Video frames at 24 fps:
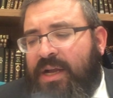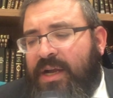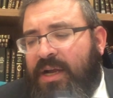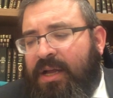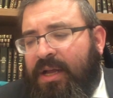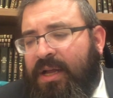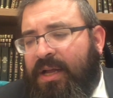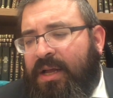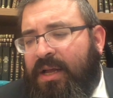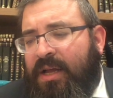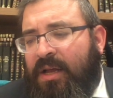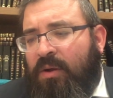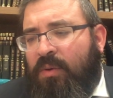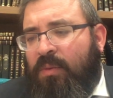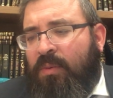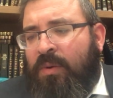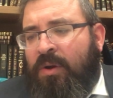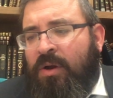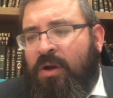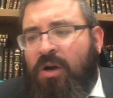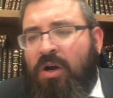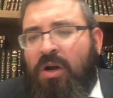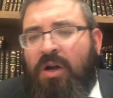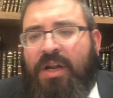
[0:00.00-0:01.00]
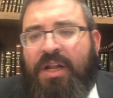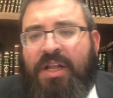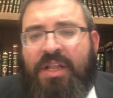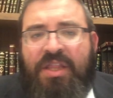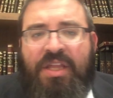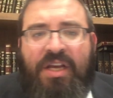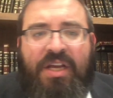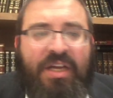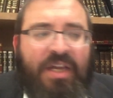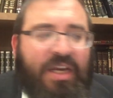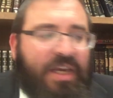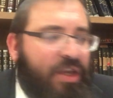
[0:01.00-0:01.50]

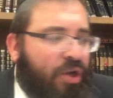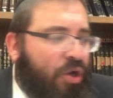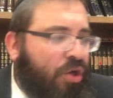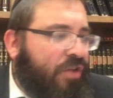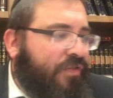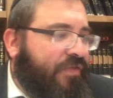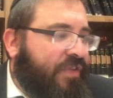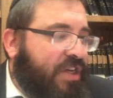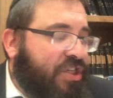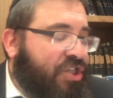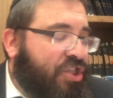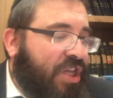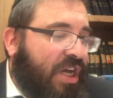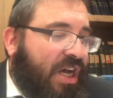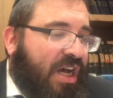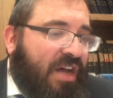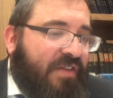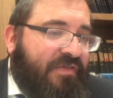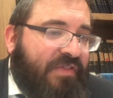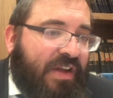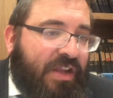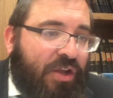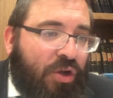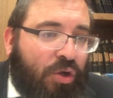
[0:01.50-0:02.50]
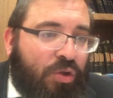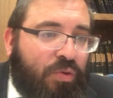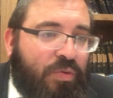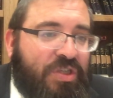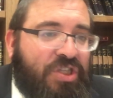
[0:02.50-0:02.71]
the kriyot v'ishtachavayot,